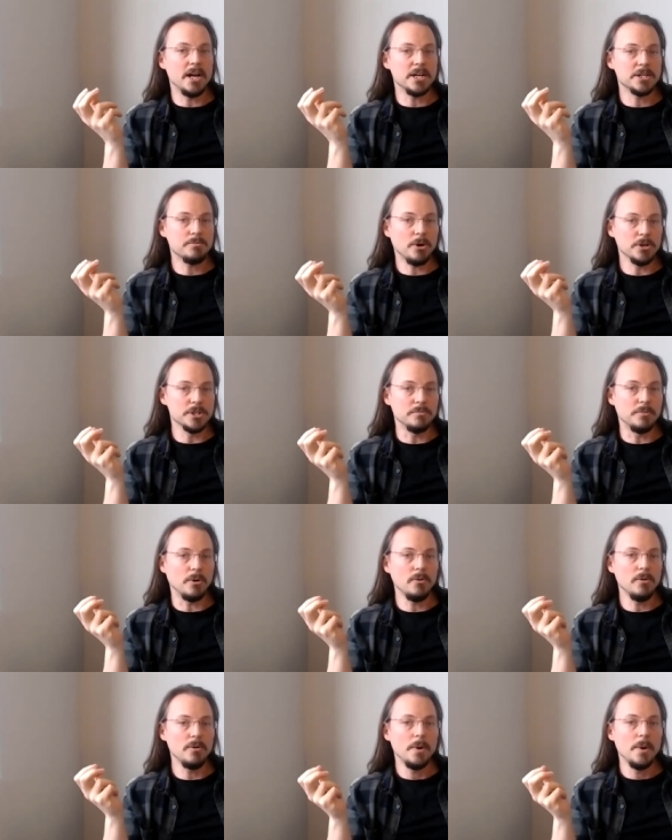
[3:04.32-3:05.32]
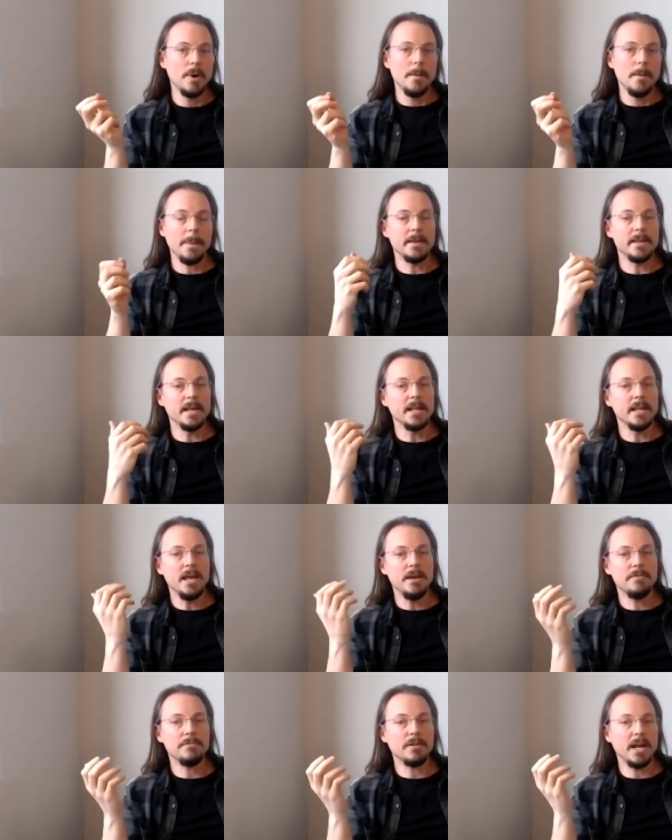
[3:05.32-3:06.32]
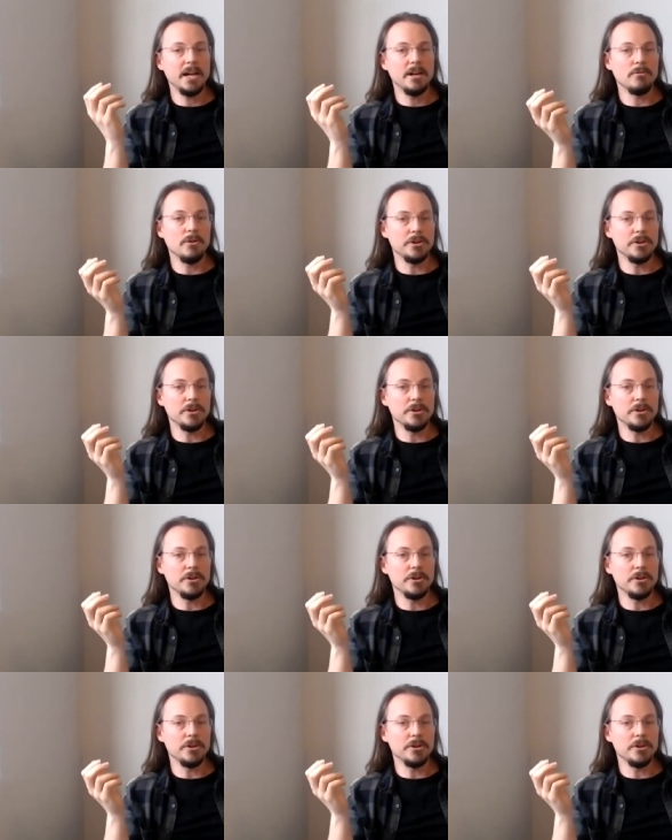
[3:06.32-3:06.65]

as possible. And then if later